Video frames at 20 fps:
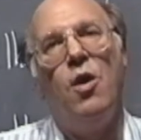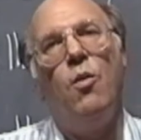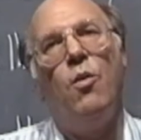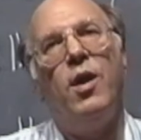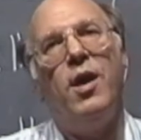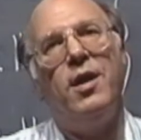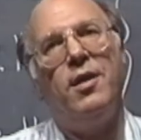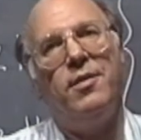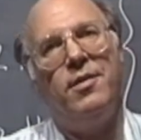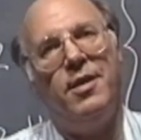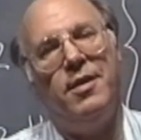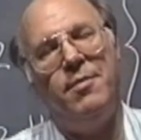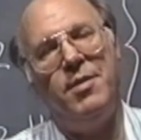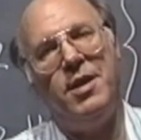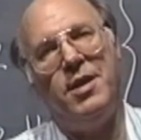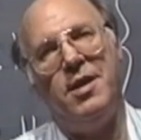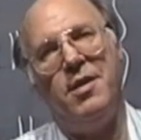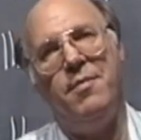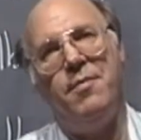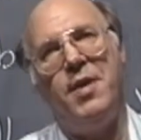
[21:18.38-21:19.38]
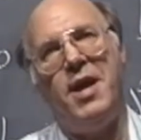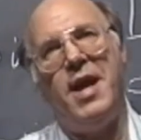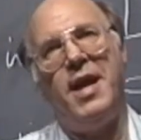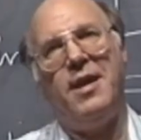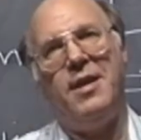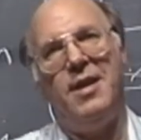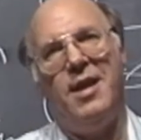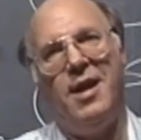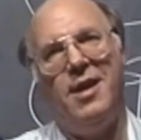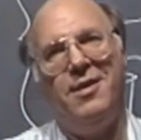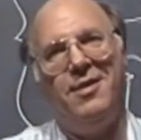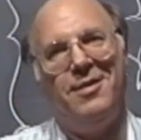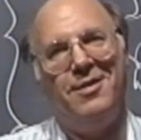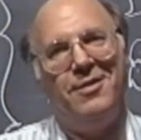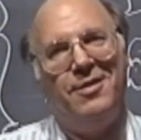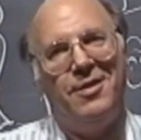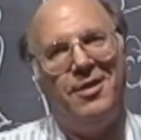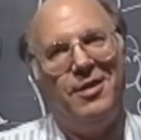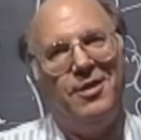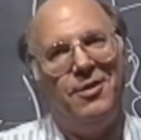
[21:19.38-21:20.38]
Well, let me come back
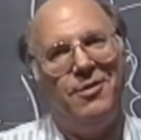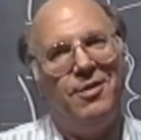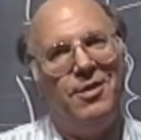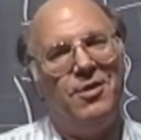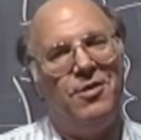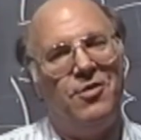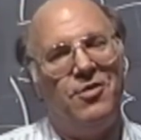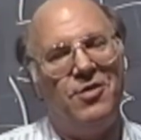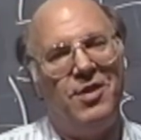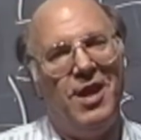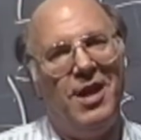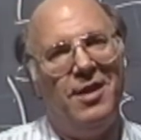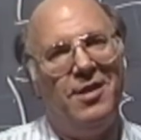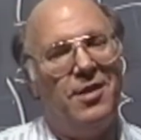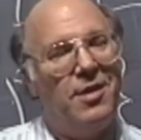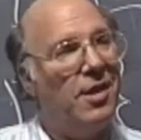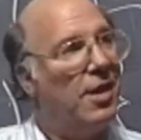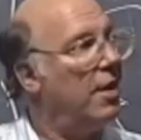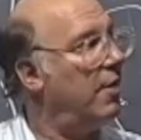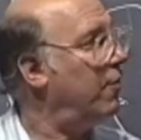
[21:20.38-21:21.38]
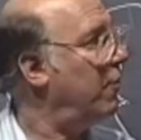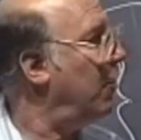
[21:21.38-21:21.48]
now that you understand the thing.